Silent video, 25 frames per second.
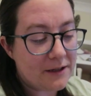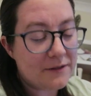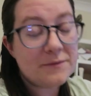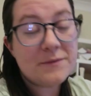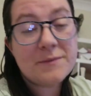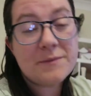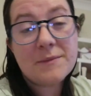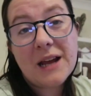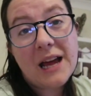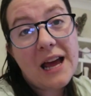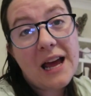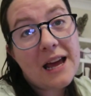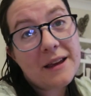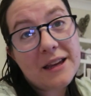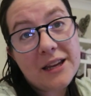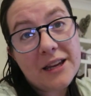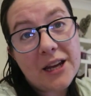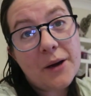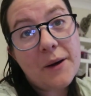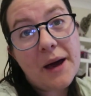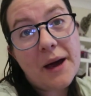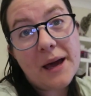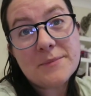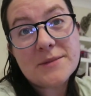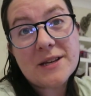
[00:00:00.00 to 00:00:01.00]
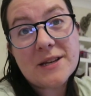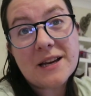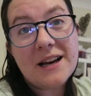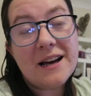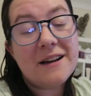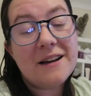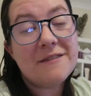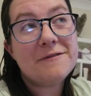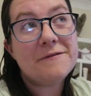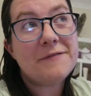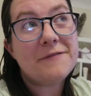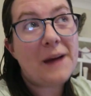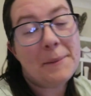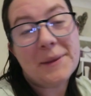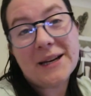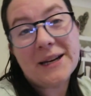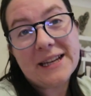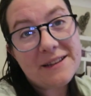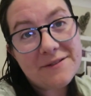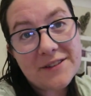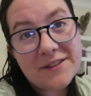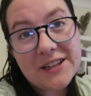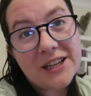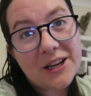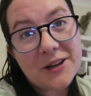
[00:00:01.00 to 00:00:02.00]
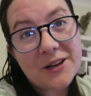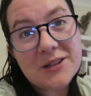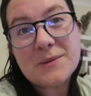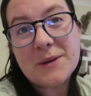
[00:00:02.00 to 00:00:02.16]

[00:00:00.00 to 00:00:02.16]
you know, aimed at family videos,